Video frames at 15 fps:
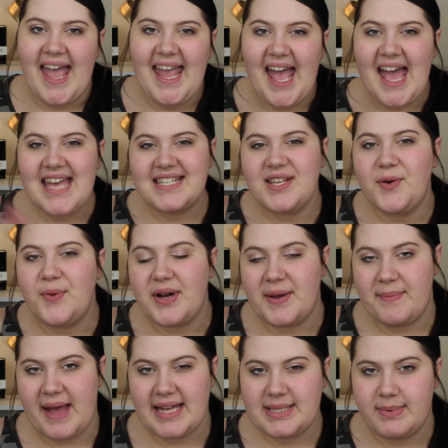Hey guys,
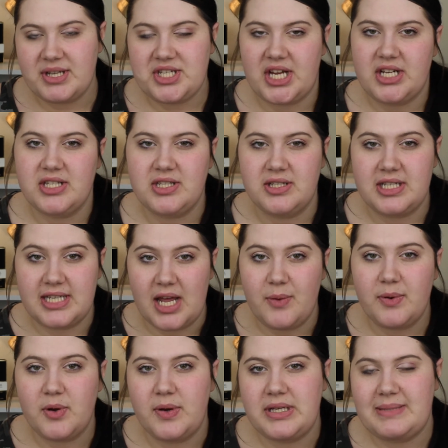welcome back to my channel. So today
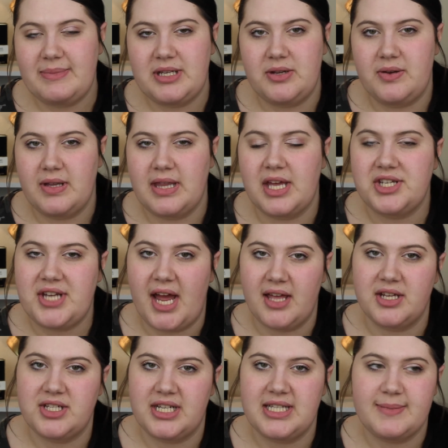we're going to be doing that
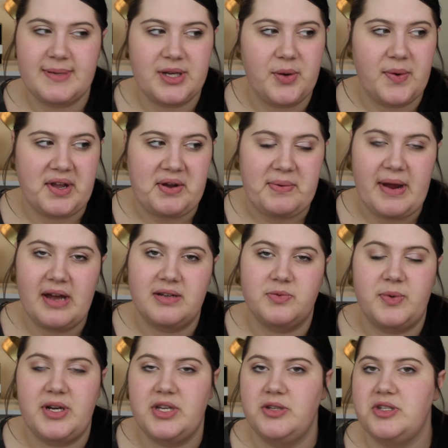challenge that's been going
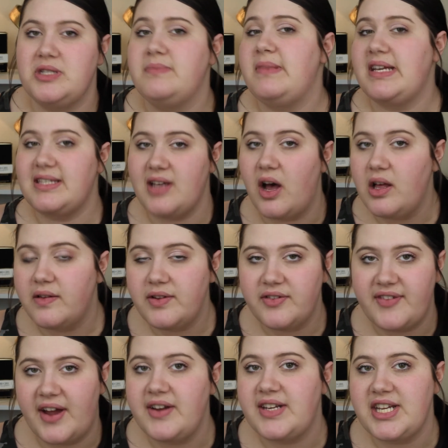around where you just mix all of your
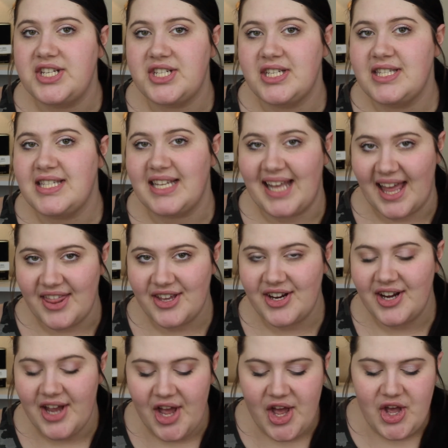foundations
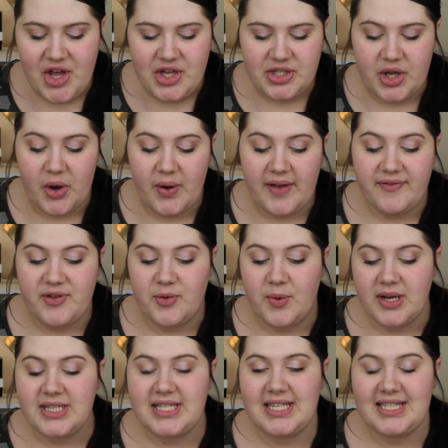together. So if you
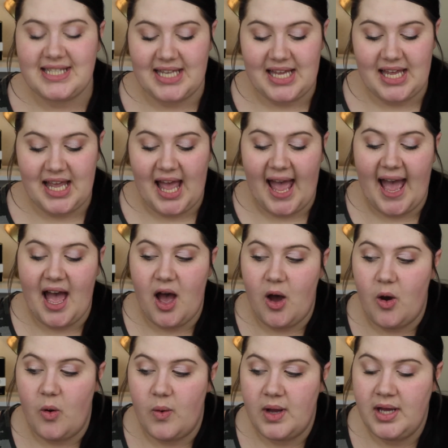want to see
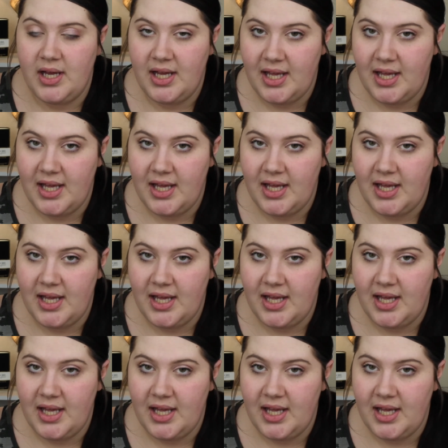how